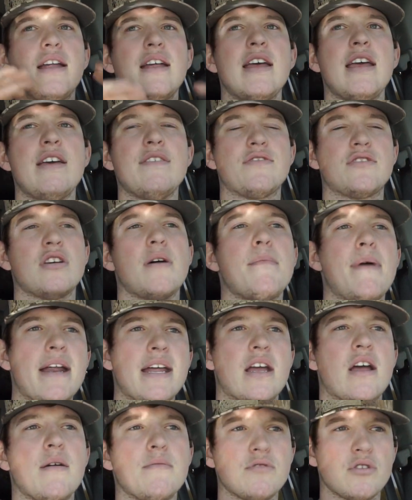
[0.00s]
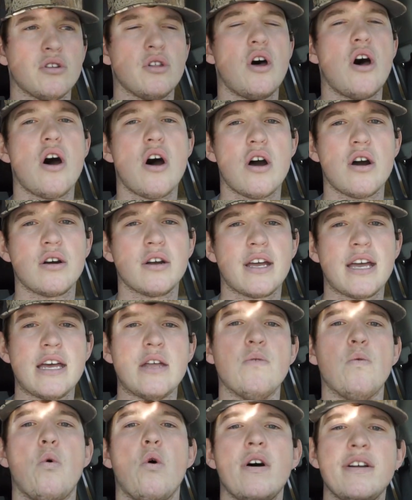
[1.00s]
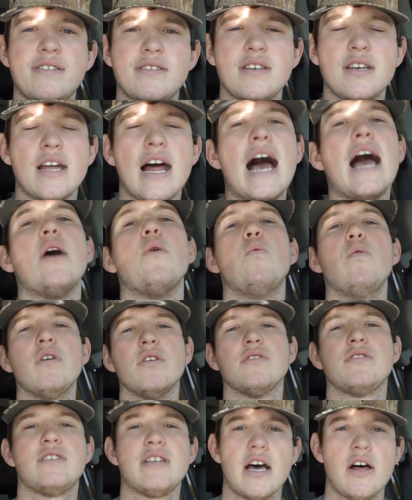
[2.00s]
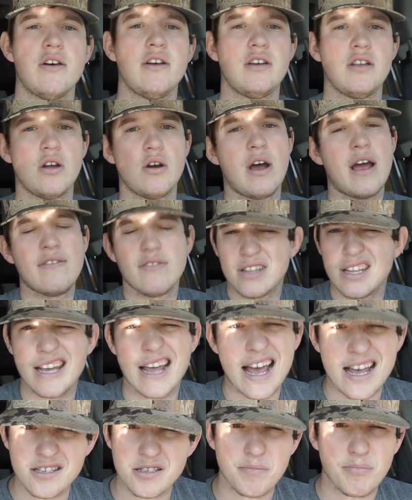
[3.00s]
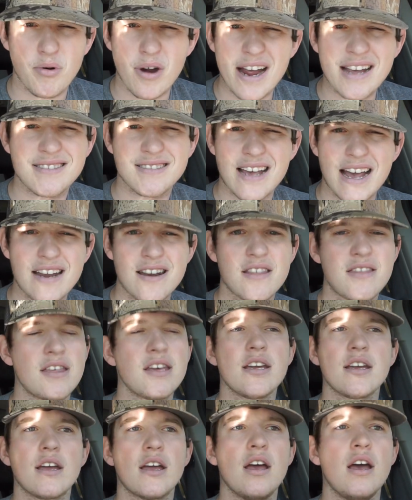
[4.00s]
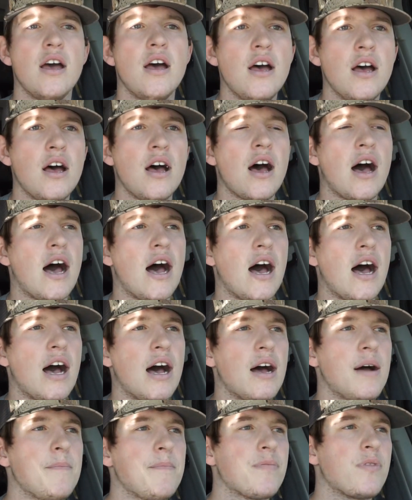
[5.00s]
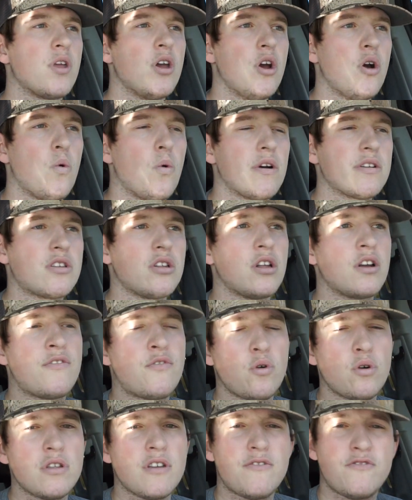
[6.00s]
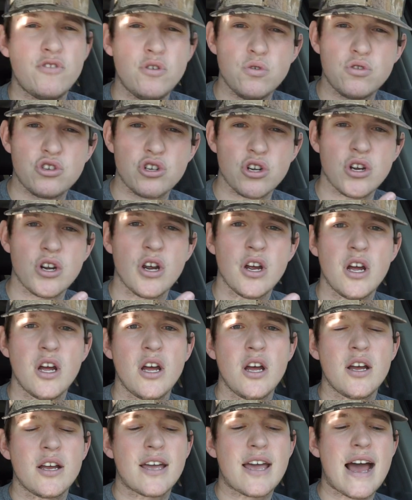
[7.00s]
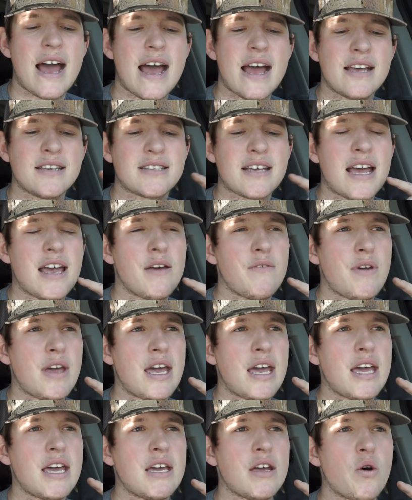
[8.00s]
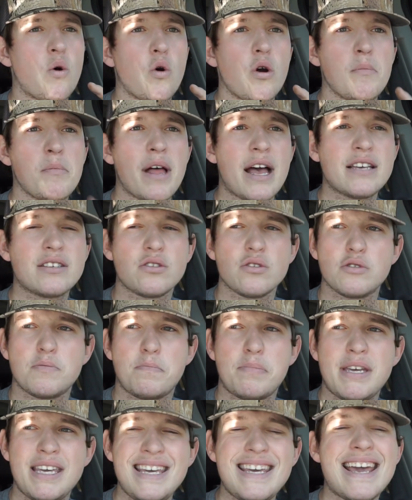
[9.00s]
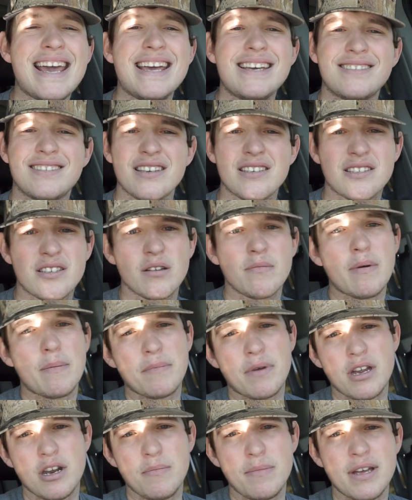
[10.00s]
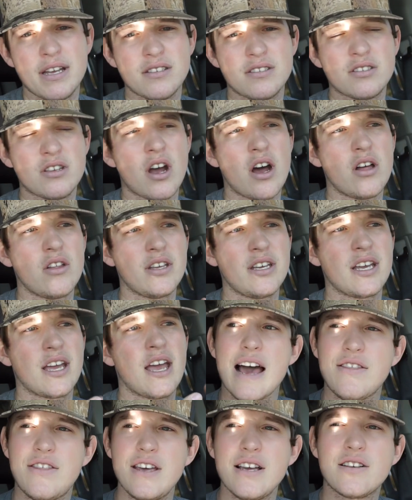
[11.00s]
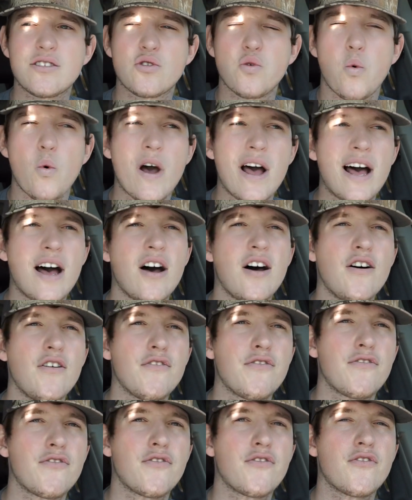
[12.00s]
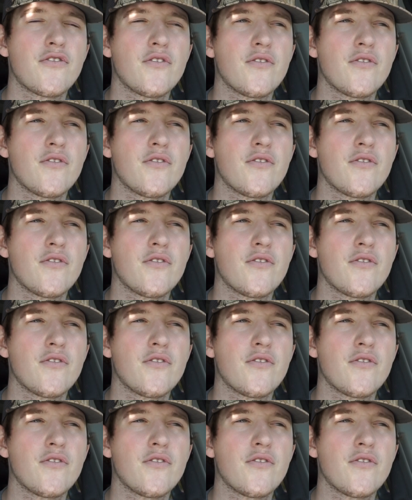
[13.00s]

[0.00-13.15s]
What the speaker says: if somebody comes along and wants it, I will sell it. You know, everything has a price kind of thing. What to look for in the future, guys, I have a Horn Blaster's PA system I'm gonna be installing. I think 12